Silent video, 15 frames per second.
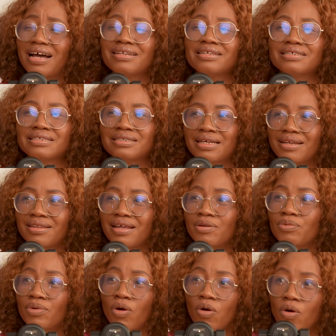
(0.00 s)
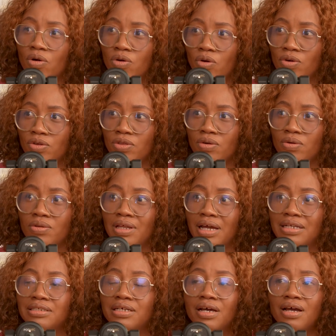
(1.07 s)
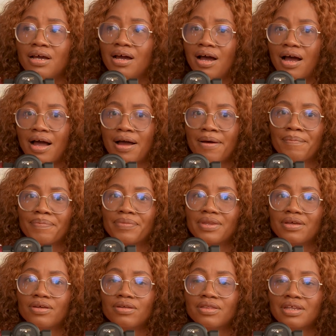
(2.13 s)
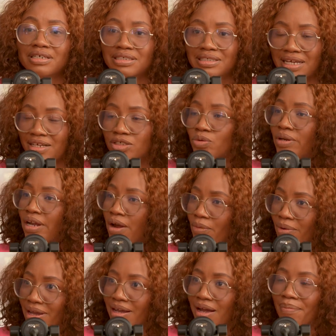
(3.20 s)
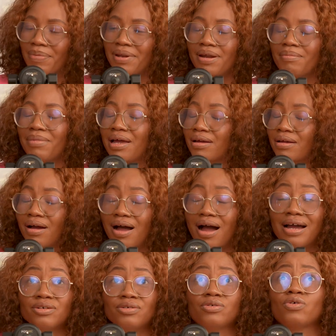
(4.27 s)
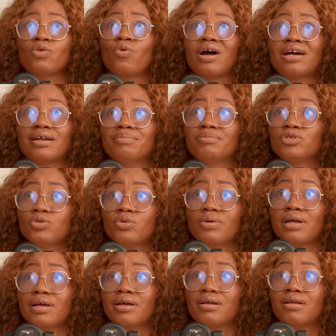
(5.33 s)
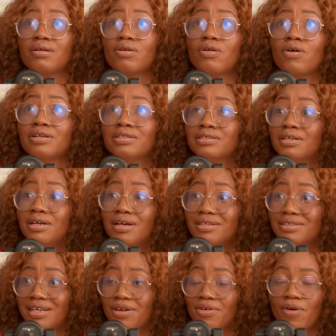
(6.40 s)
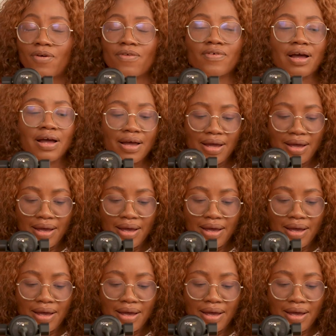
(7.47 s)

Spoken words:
Understand that we all go through that. There's days when I wake up and I'm like, I don't know what I'm doing. Lord, take over.